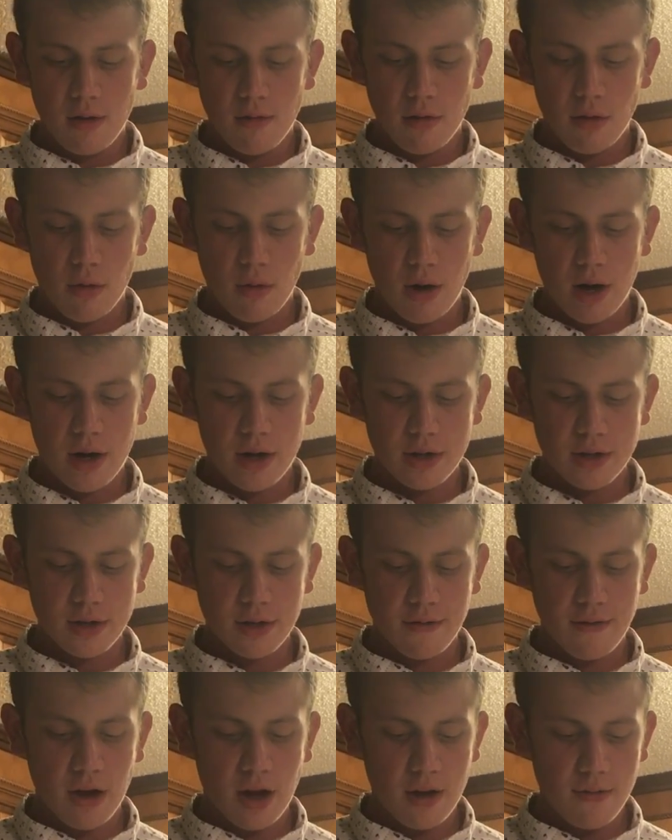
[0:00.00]
require
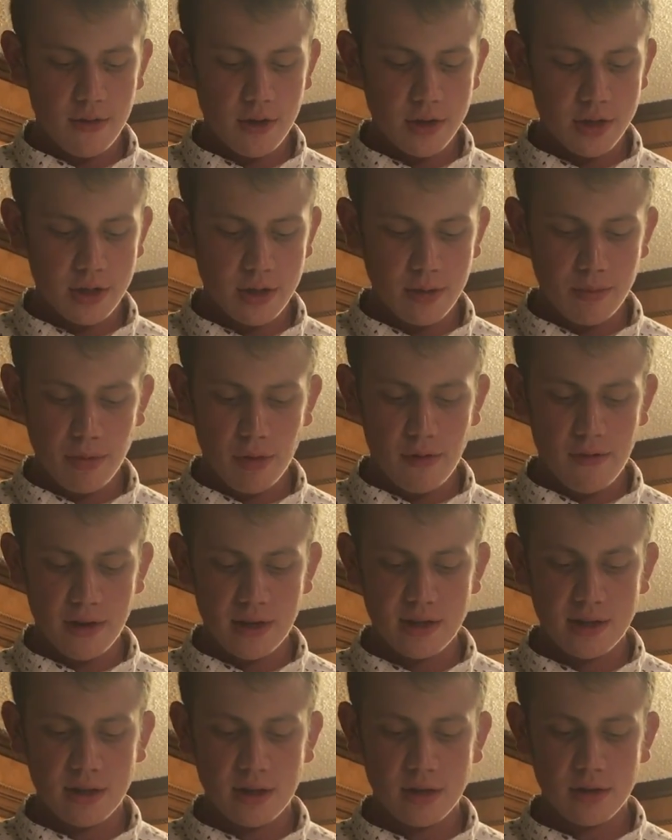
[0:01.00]
survivors to prove
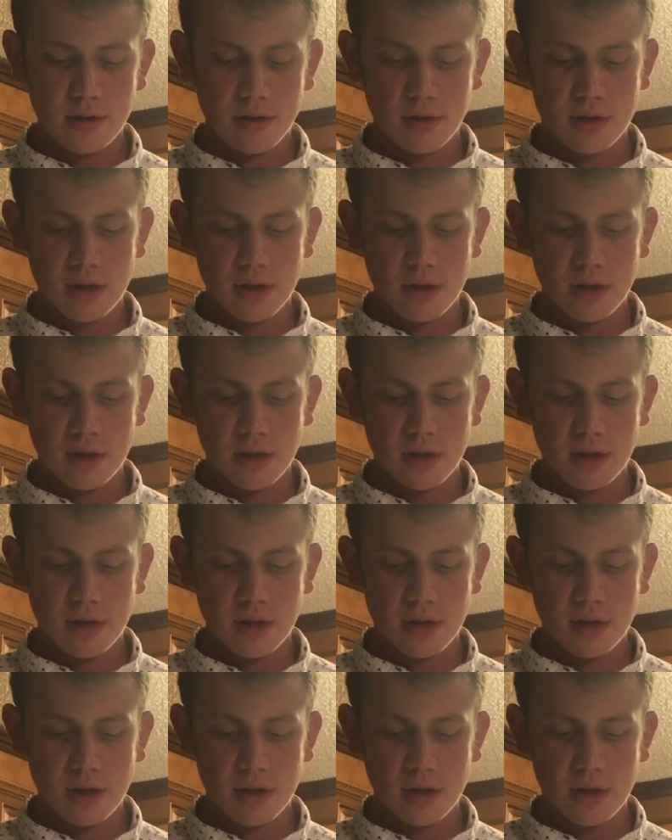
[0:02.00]
a sexual